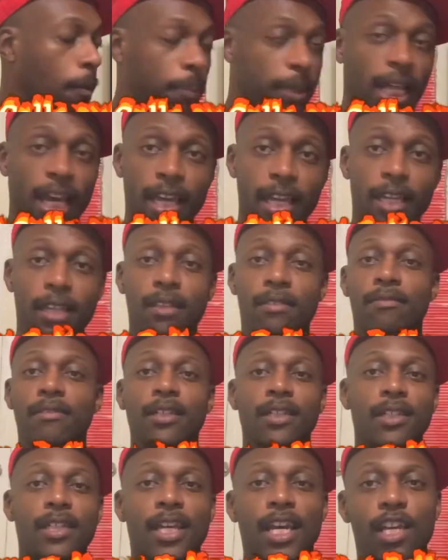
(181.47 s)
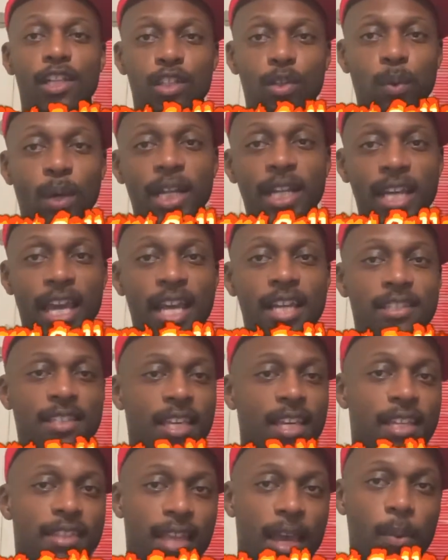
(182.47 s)
played in
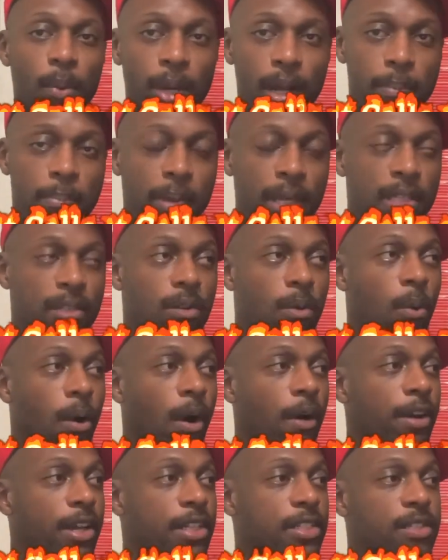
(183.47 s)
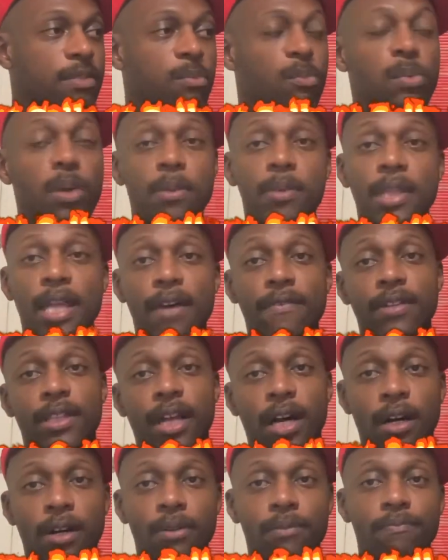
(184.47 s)
2018, they would have beat the Warriors. We would never
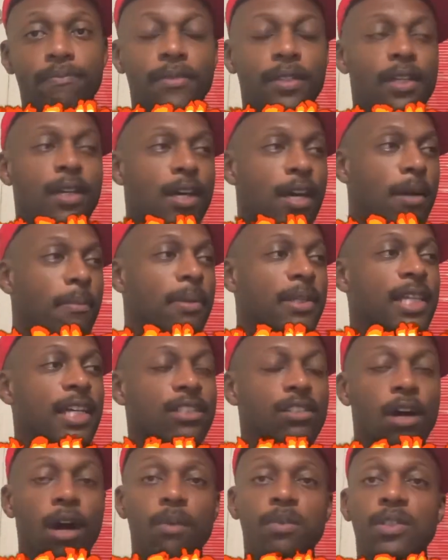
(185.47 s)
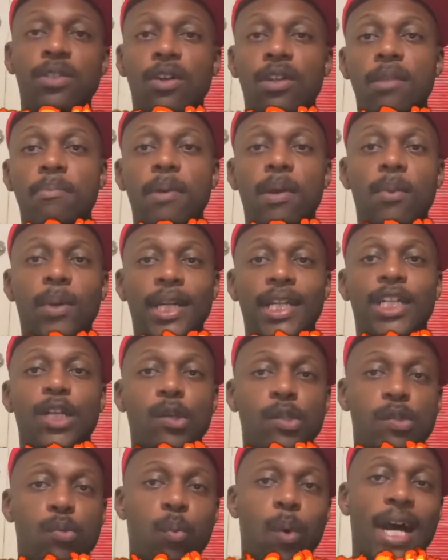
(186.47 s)
know, but that's always going to be one of
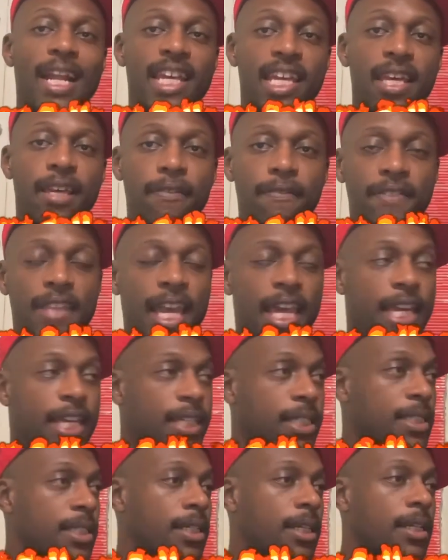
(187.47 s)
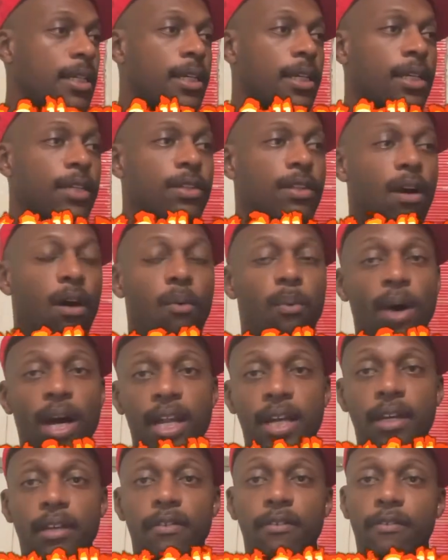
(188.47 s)
those what if things. You know, what
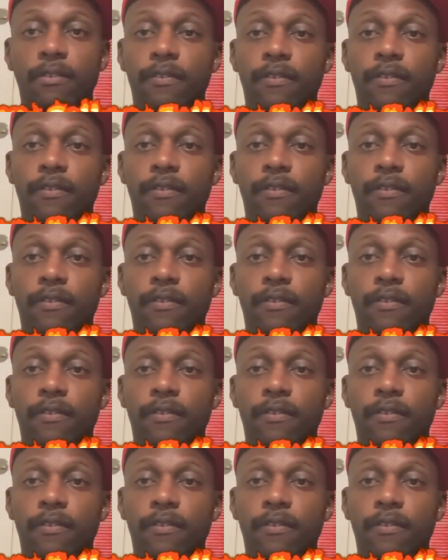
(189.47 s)
if,